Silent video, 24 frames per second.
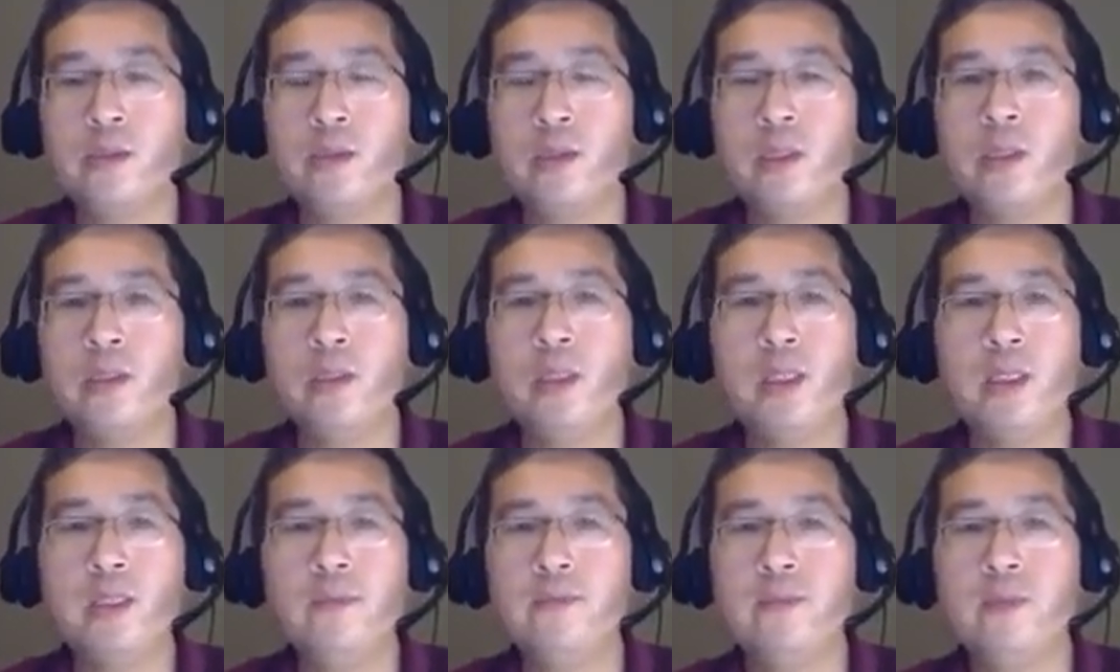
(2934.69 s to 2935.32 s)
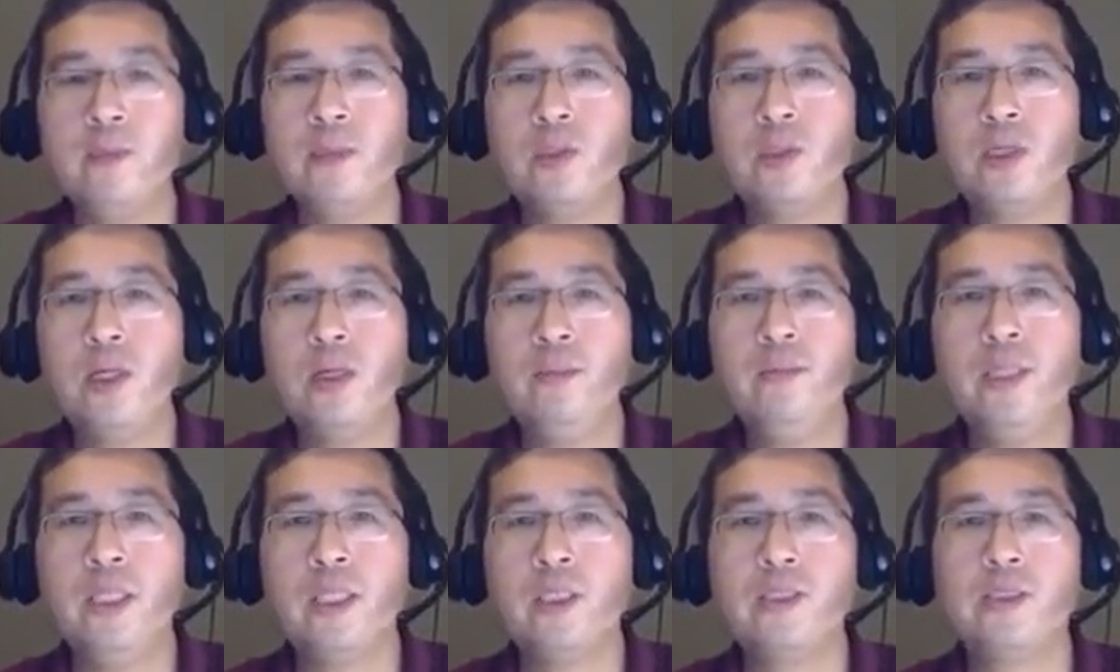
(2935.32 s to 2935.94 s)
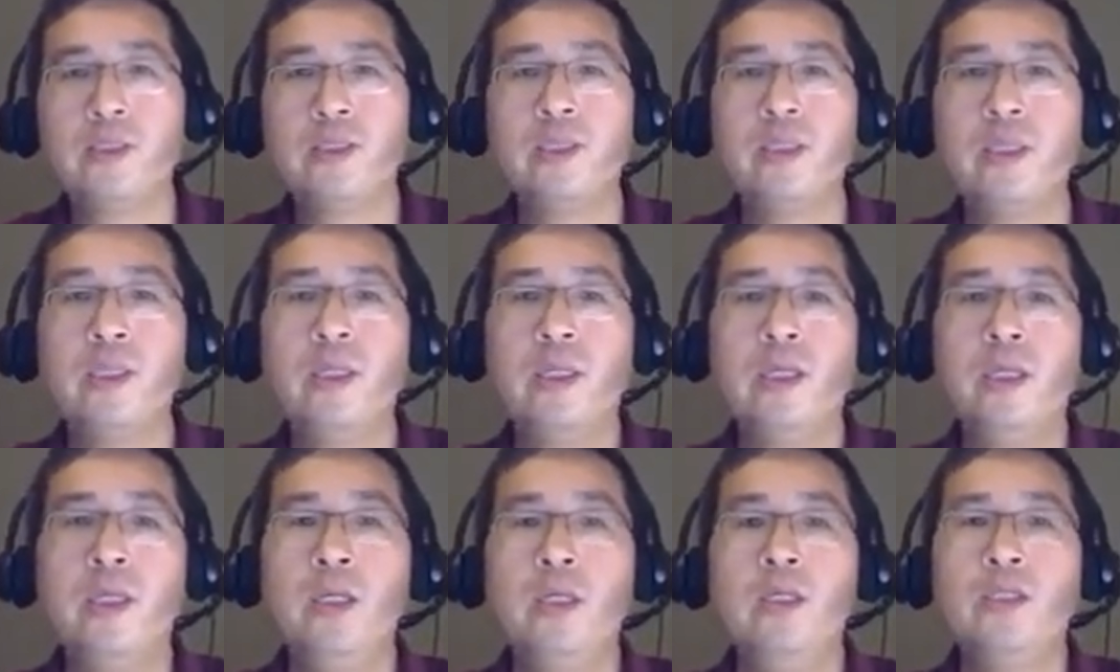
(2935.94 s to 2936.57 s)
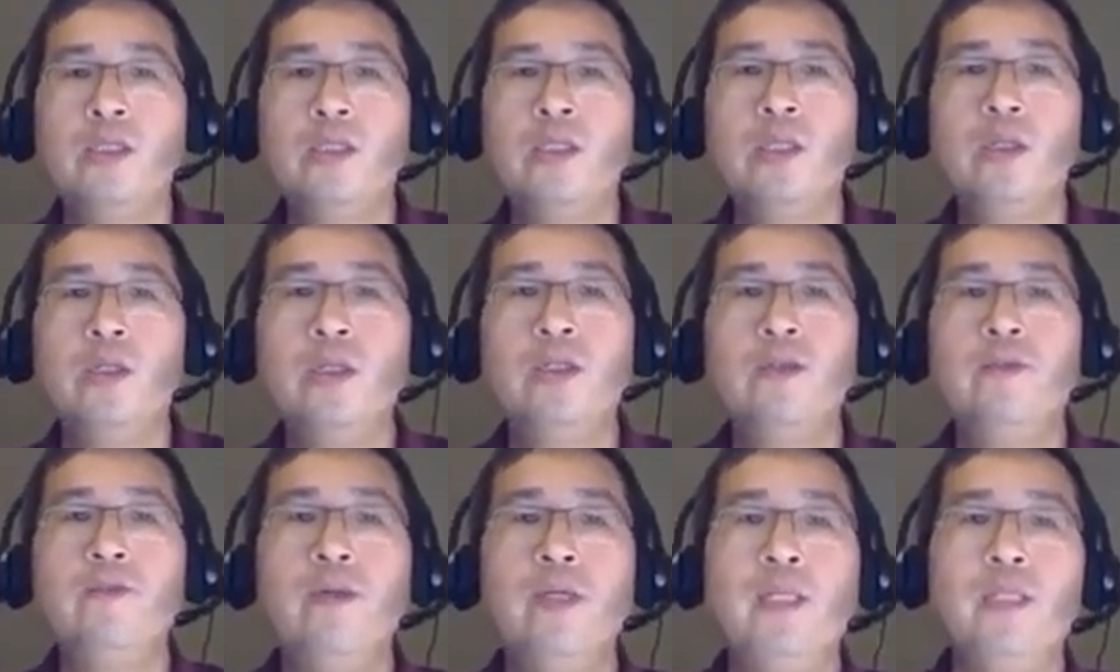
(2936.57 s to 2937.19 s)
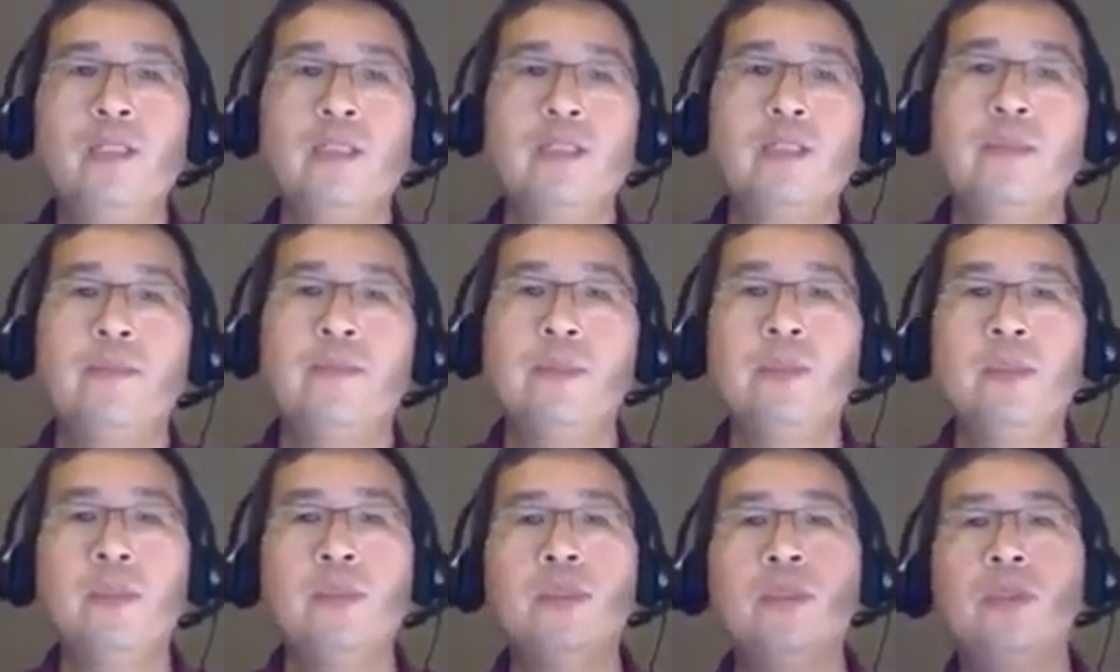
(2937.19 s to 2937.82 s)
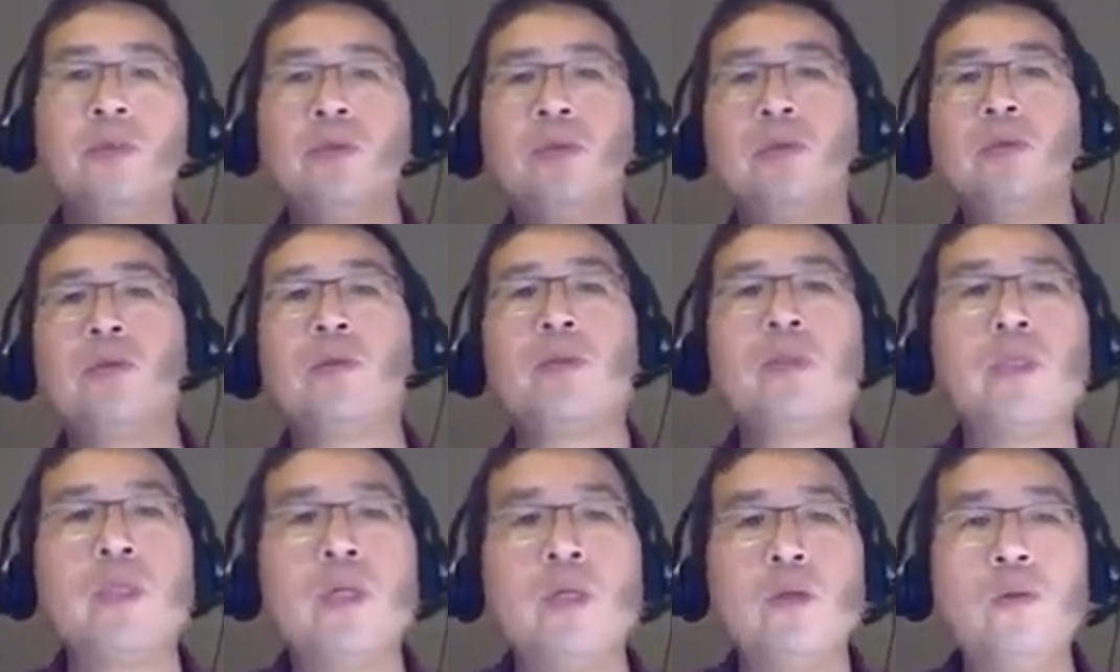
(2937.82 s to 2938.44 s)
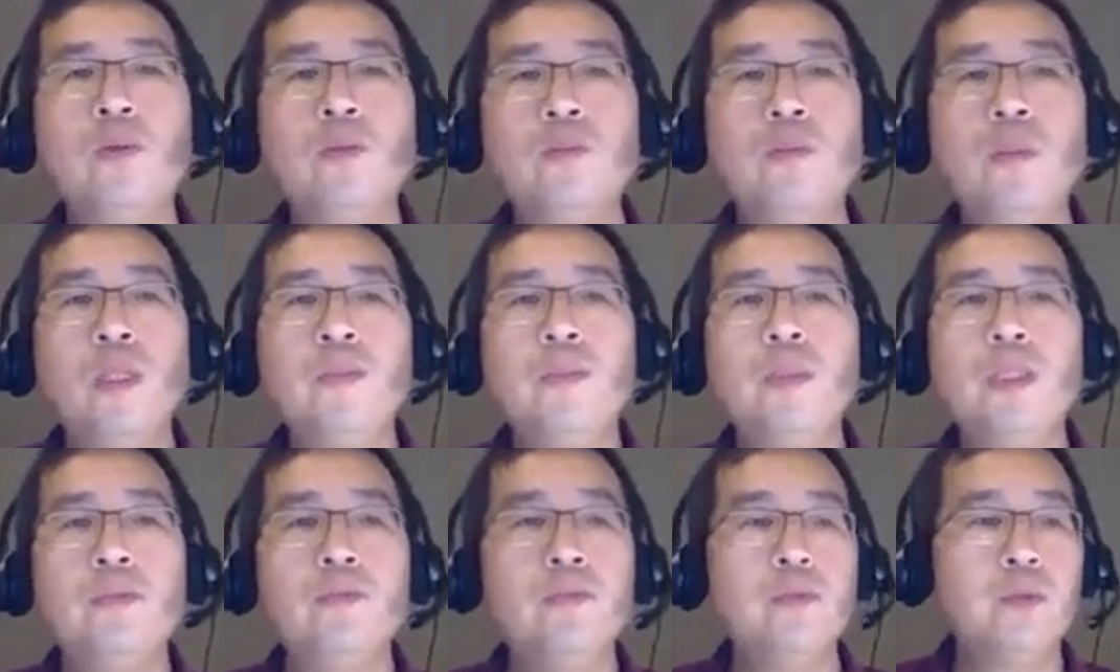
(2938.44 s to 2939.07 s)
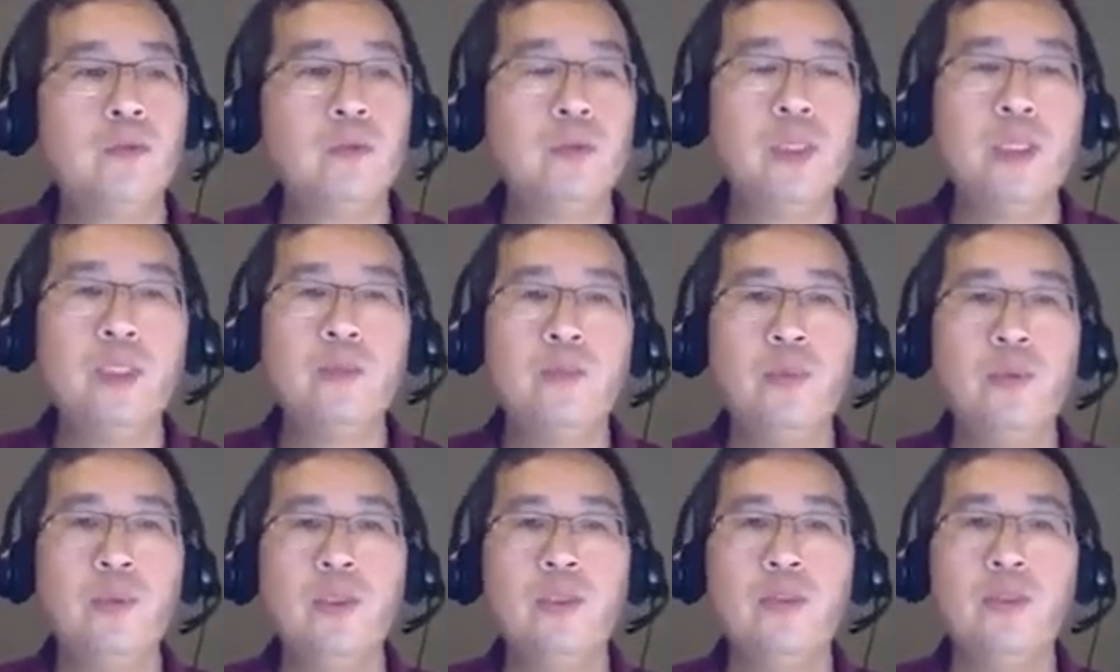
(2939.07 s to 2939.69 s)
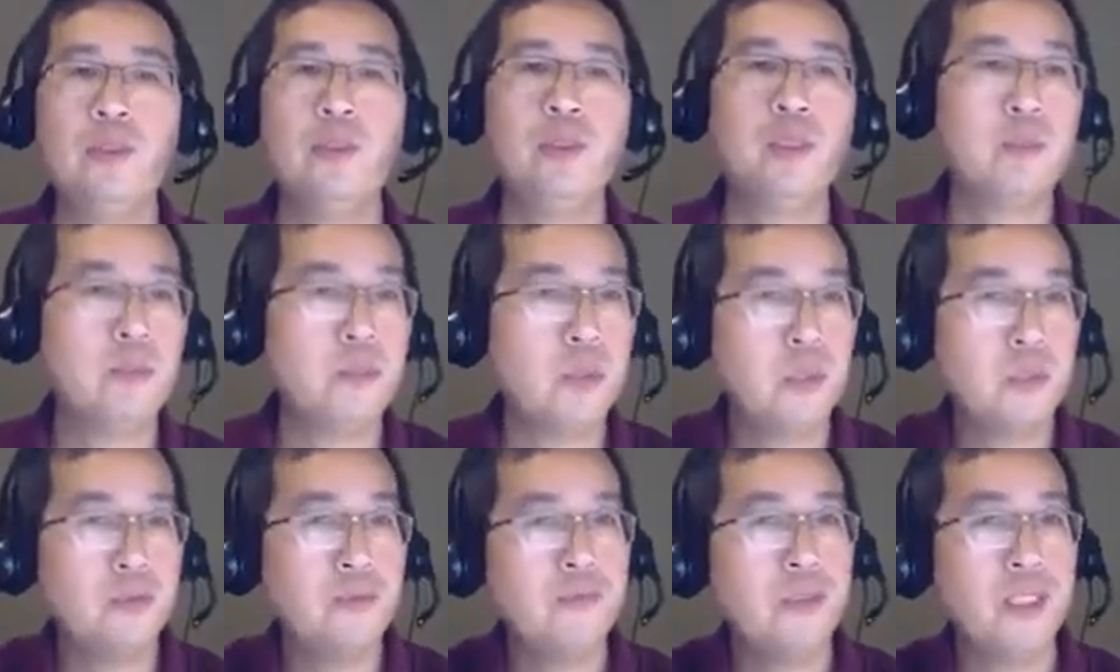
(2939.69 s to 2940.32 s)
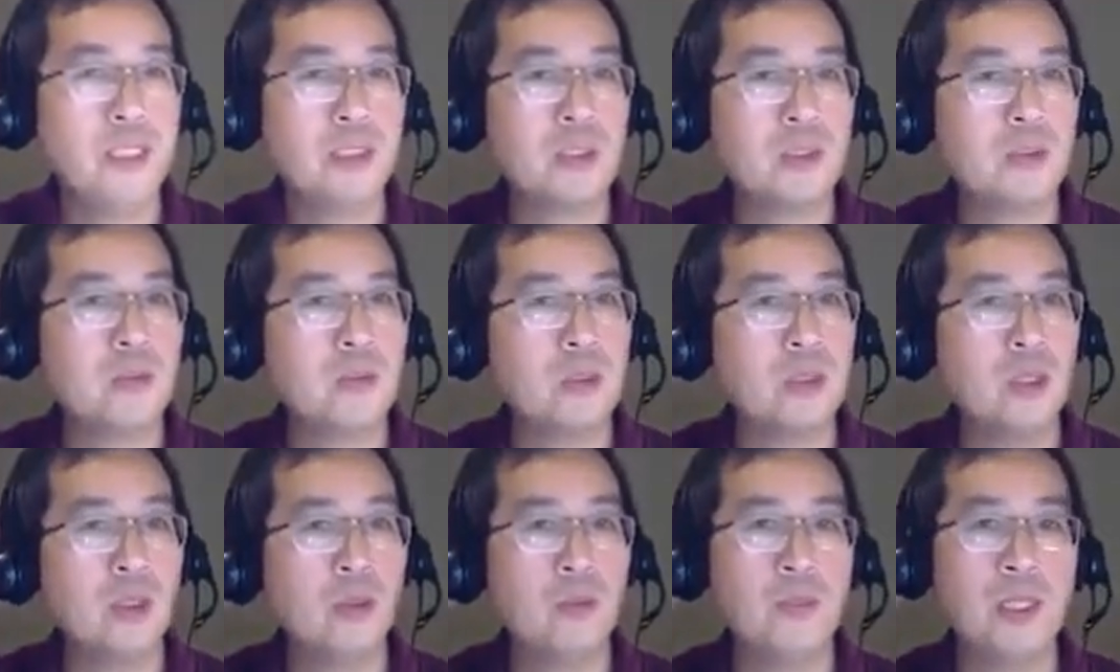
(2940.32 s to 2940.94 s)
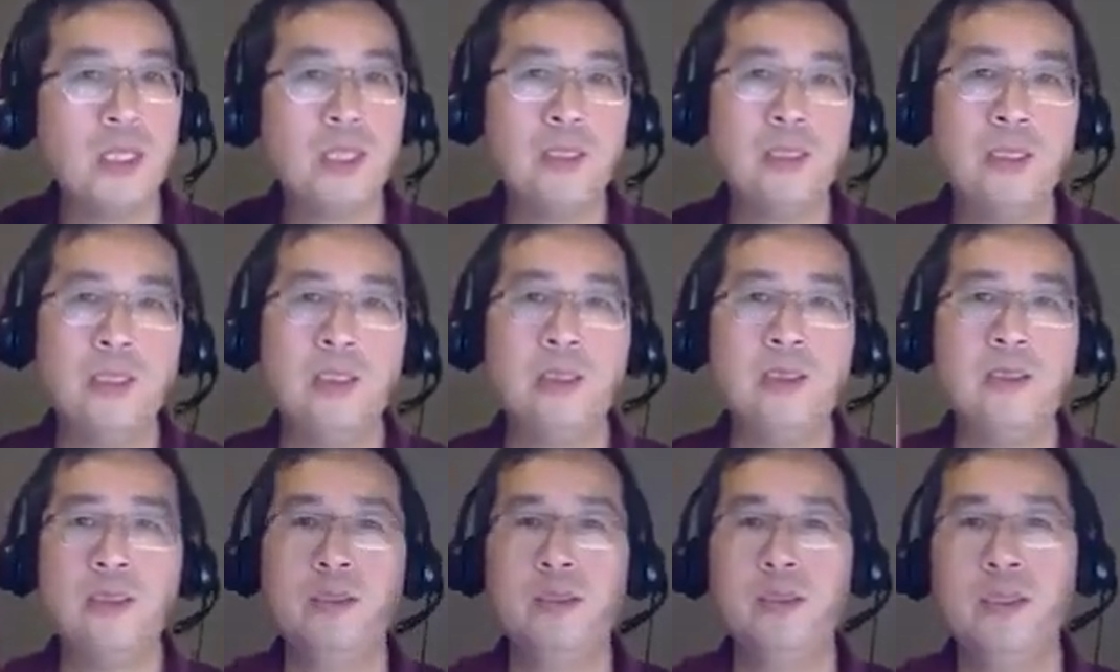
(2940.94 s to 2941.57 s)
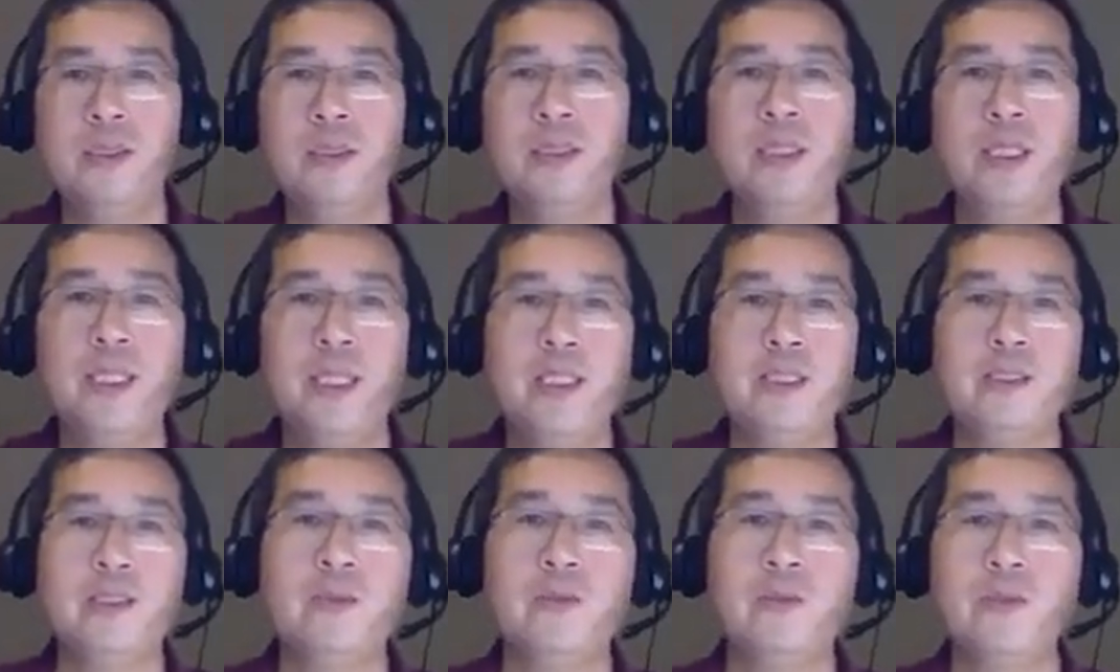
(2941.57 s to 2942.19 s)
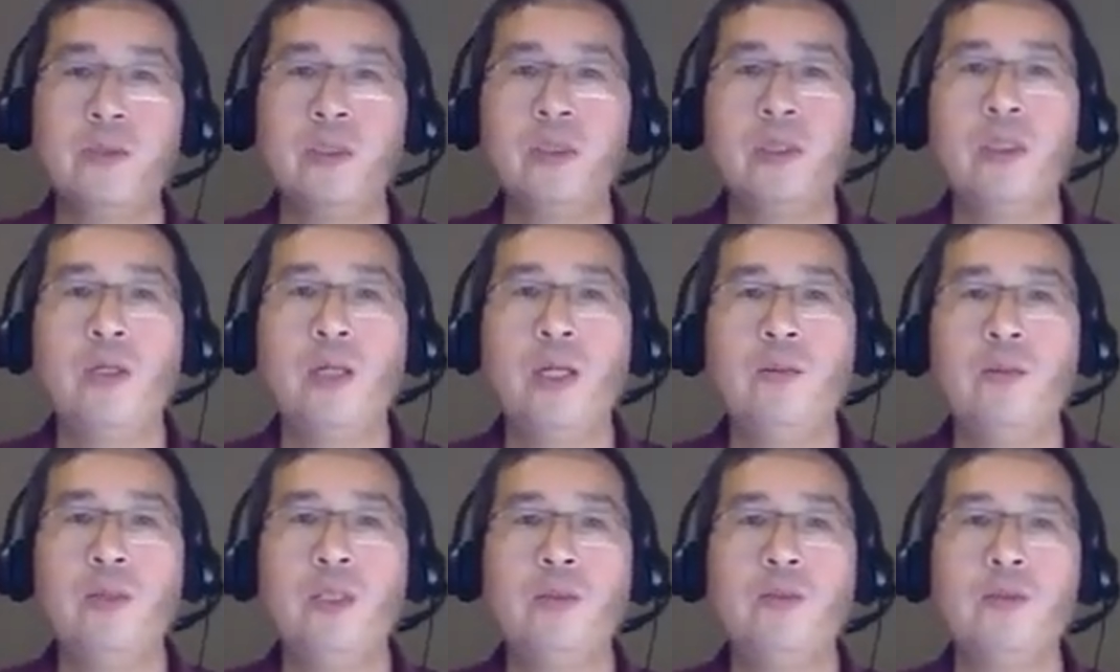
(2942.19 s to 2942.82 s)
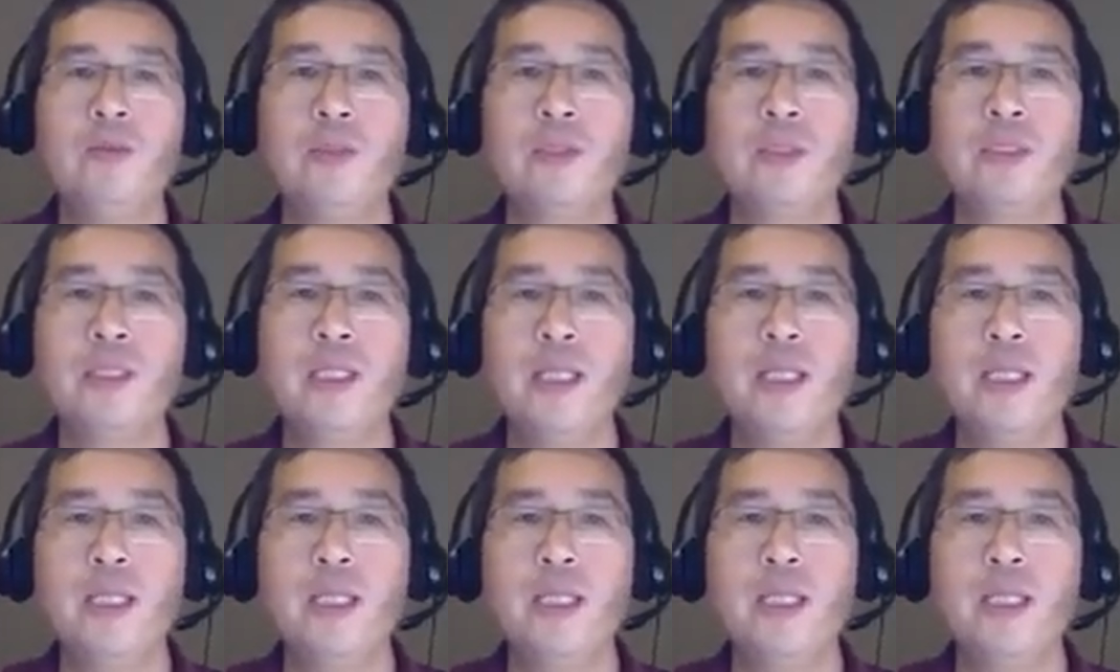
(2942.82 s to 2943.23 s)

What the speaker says: So in fact, some students don't know. Maybe if you read the book, the preface, you know. But in case you don't know, I want to say. So in the